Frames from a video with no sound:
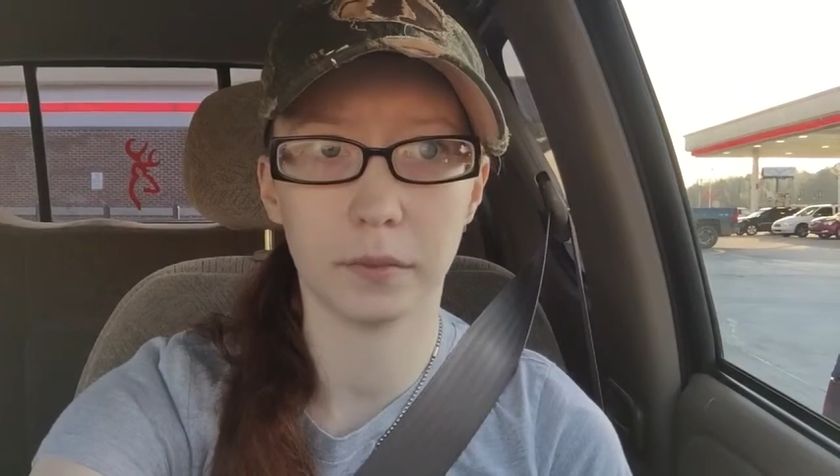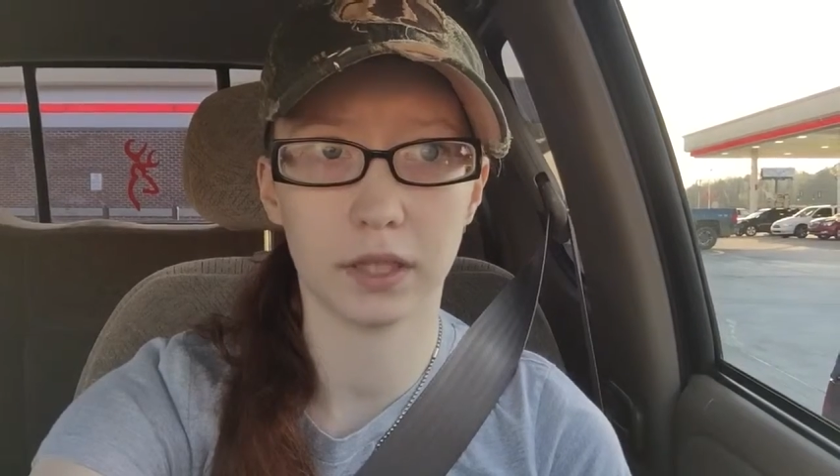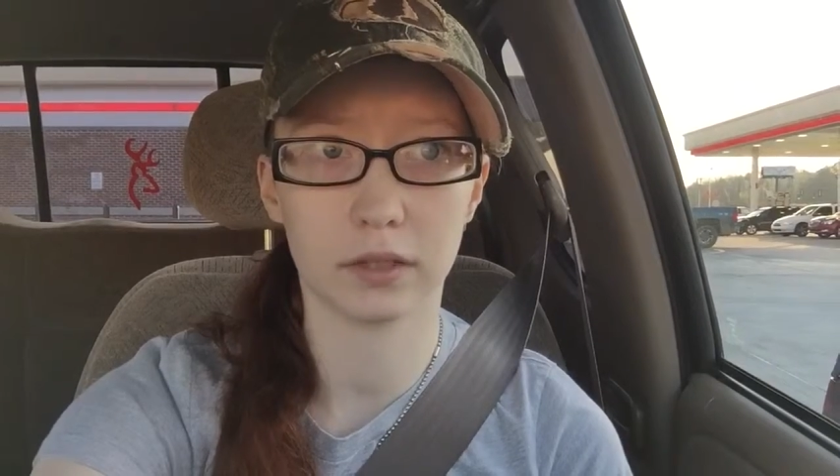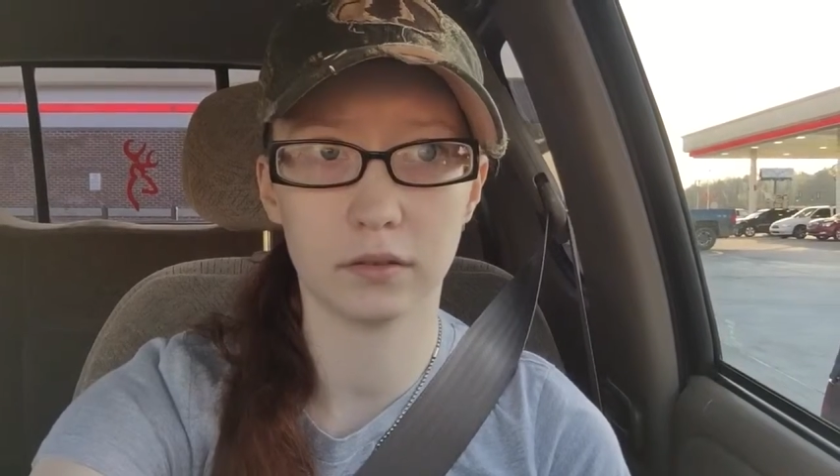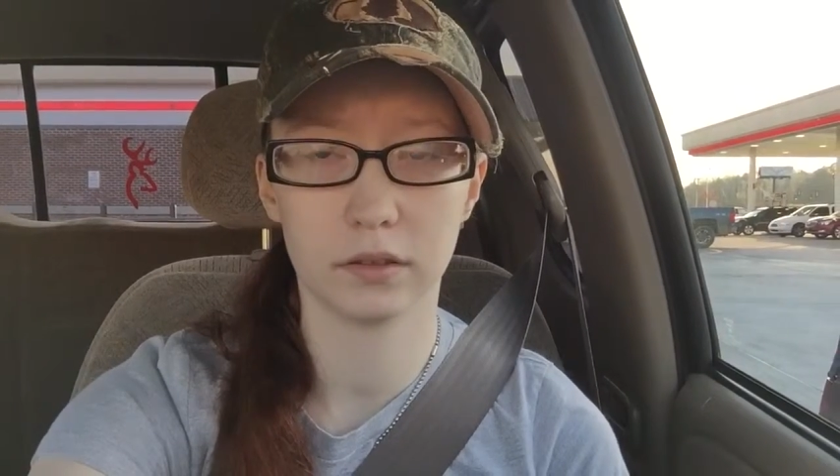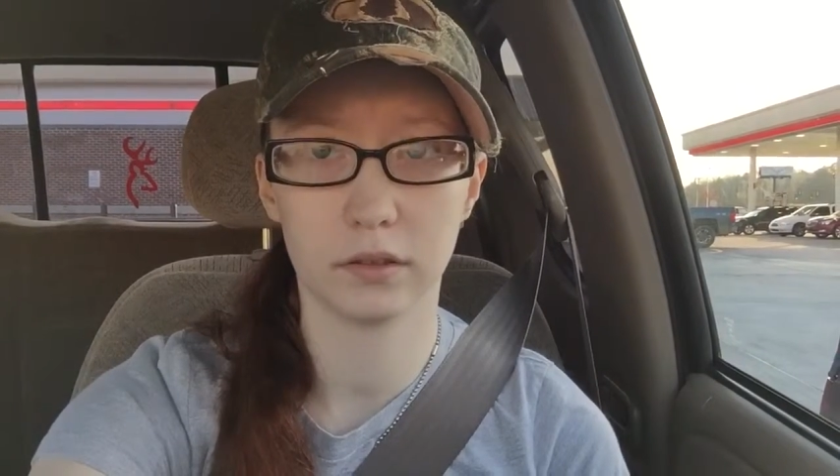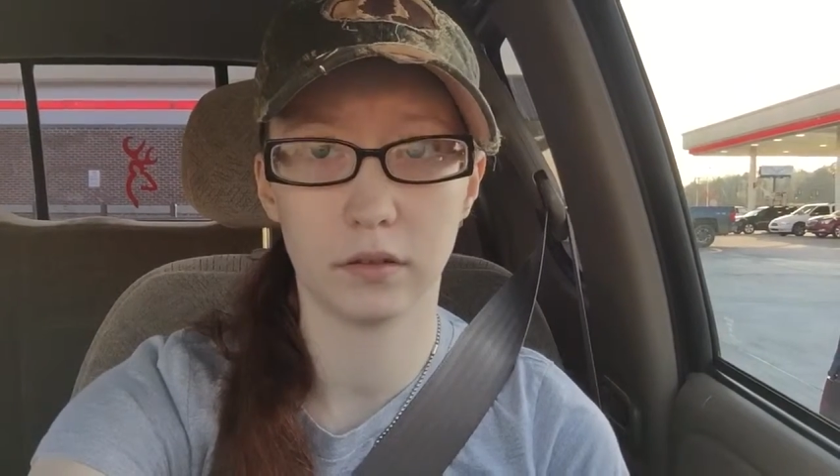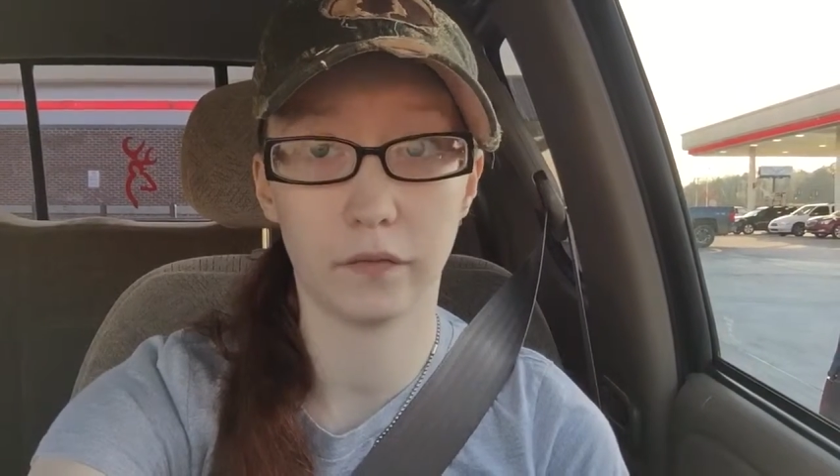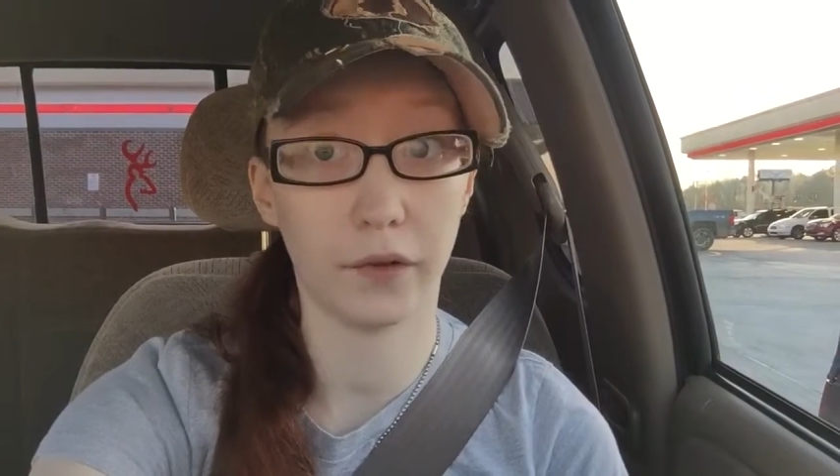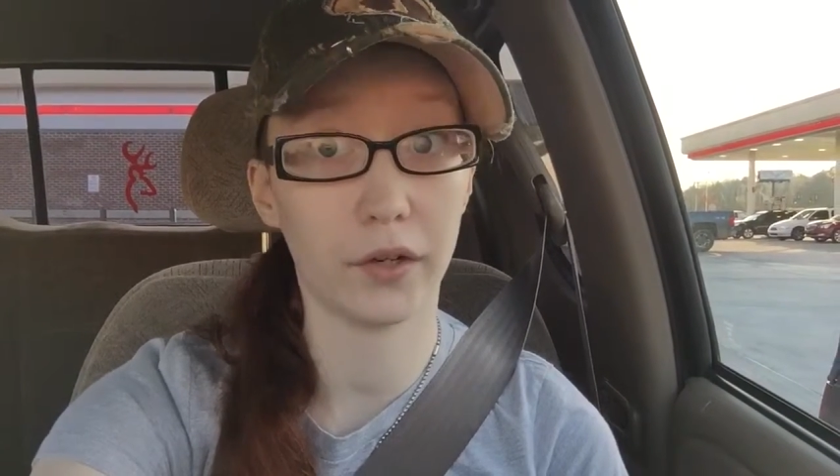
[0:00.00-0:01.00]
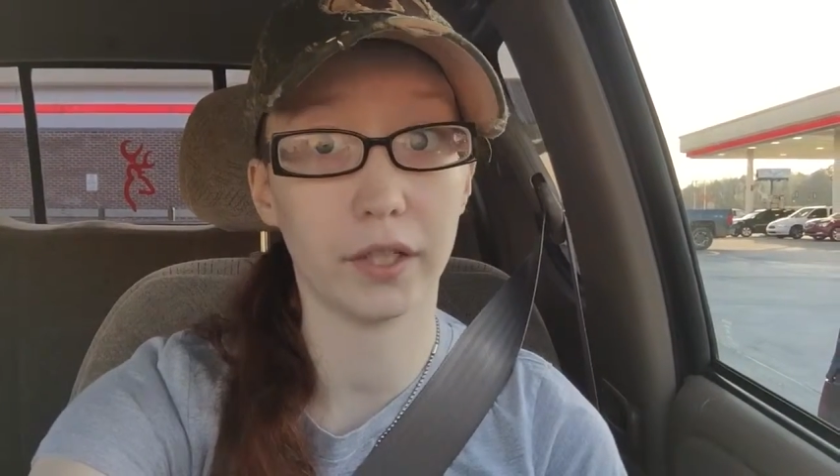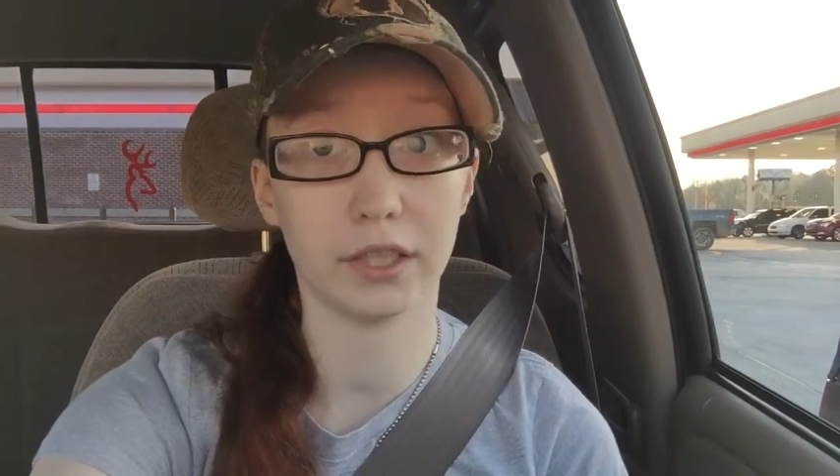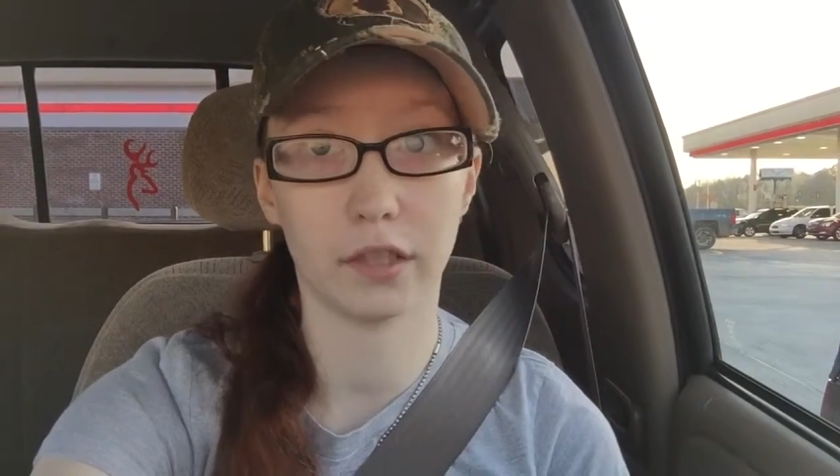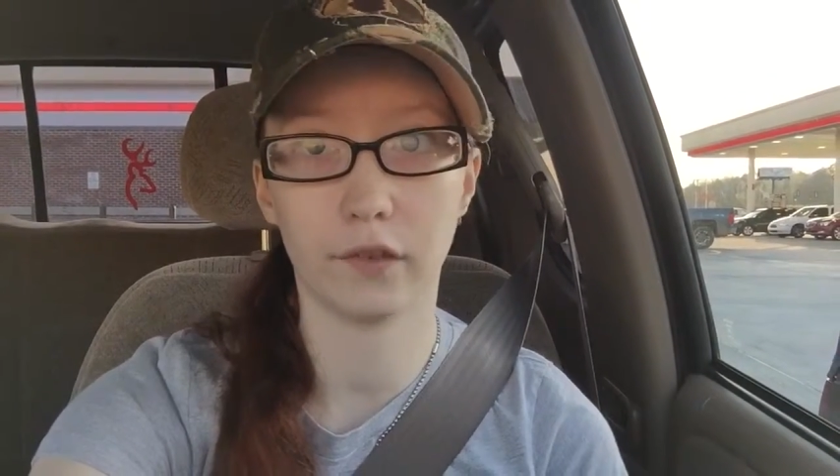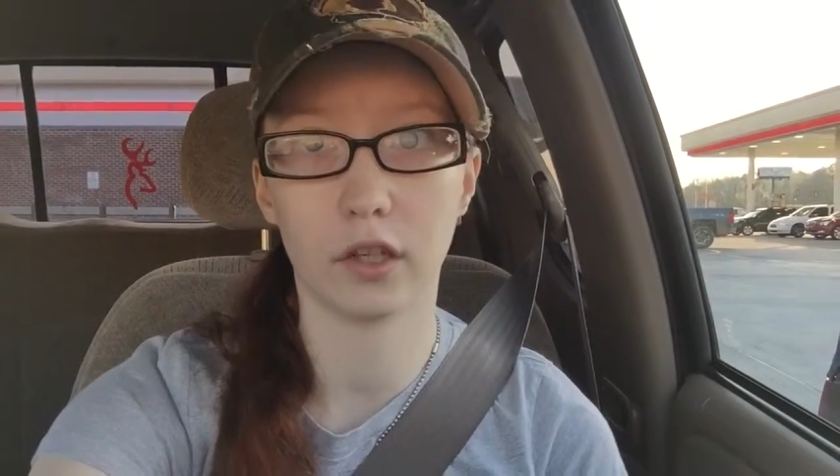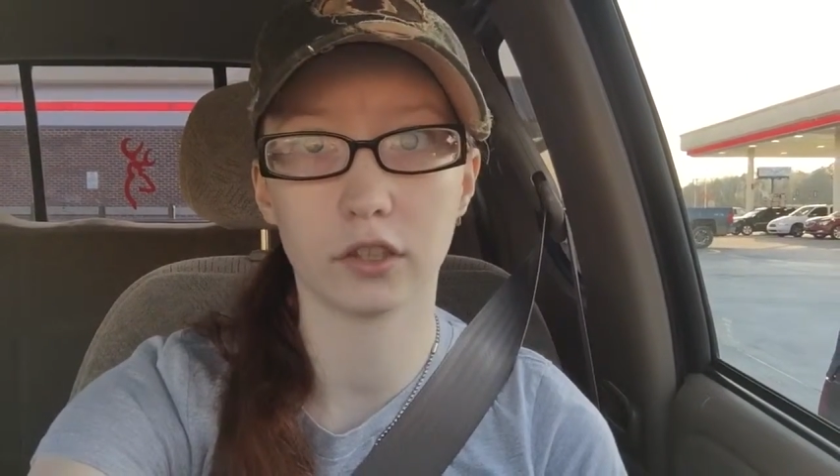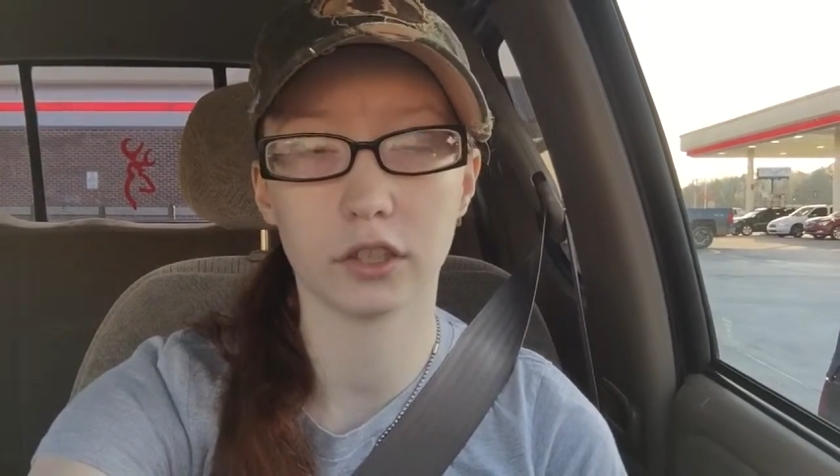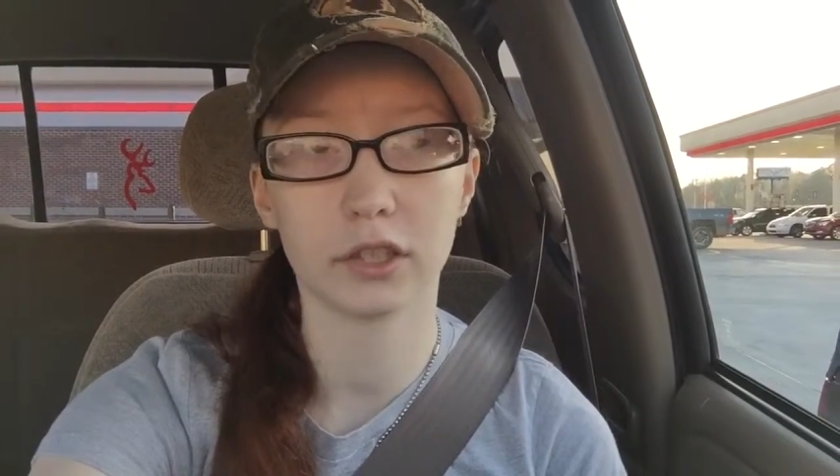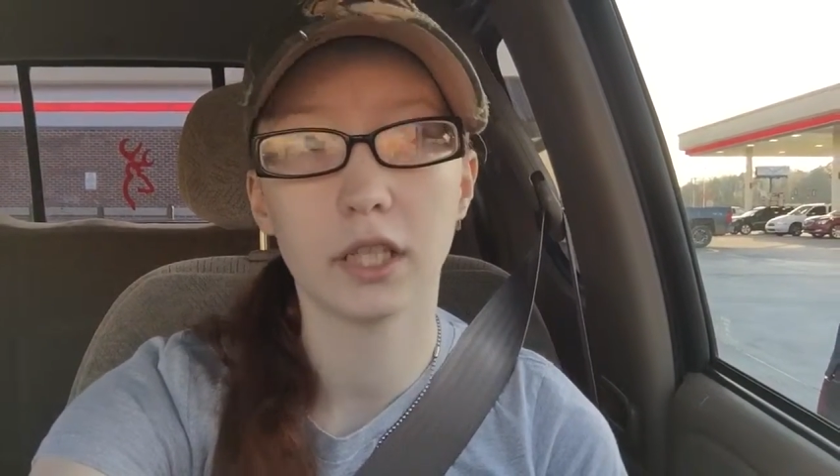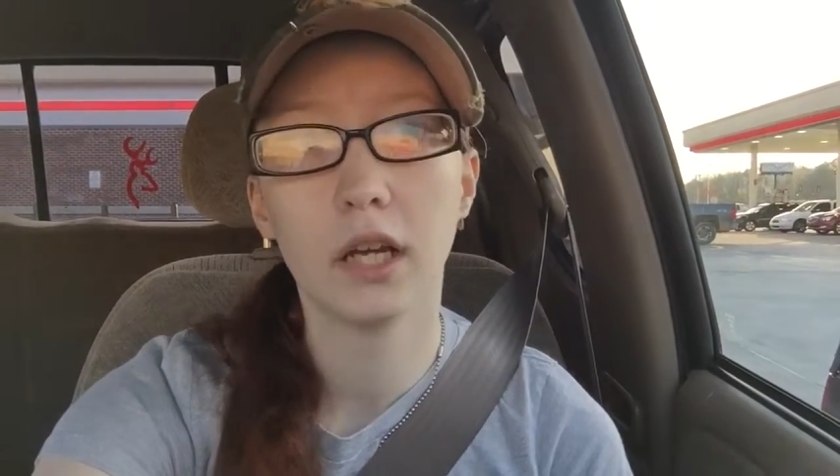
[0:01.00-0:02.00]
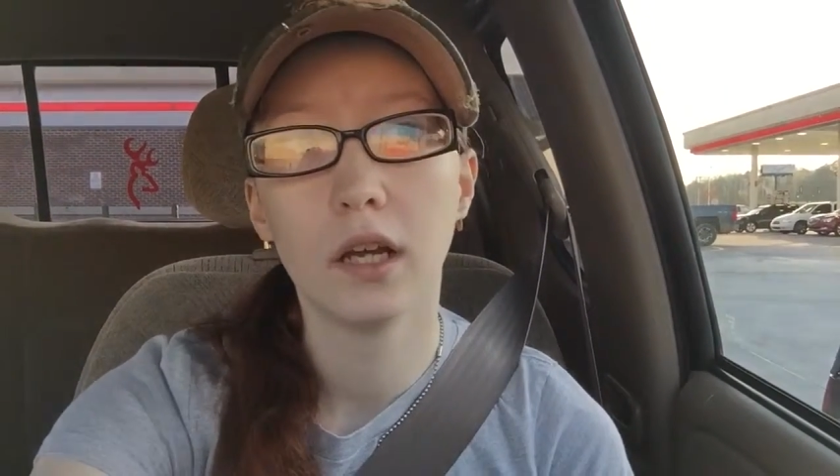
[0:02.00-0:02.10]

bit very self-conscious.